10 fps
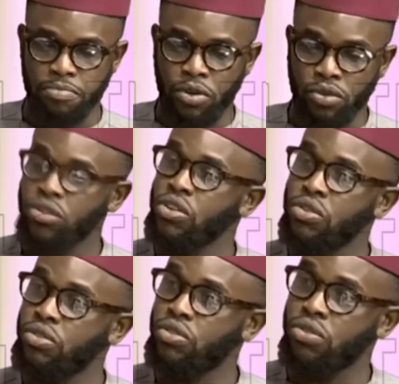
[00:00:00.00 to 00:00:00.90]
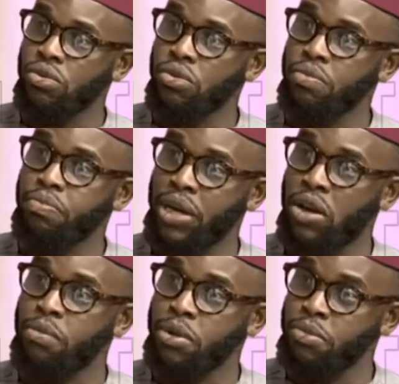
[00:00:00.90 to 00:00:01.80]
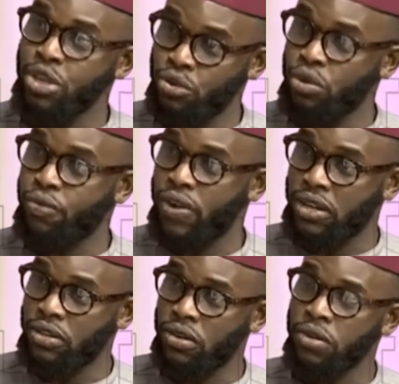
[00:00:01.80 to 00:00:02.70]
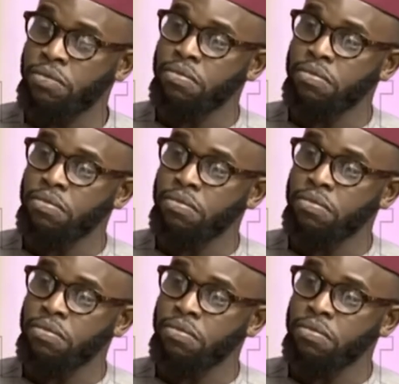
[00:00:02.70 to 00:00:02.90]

continues to become a huge factor,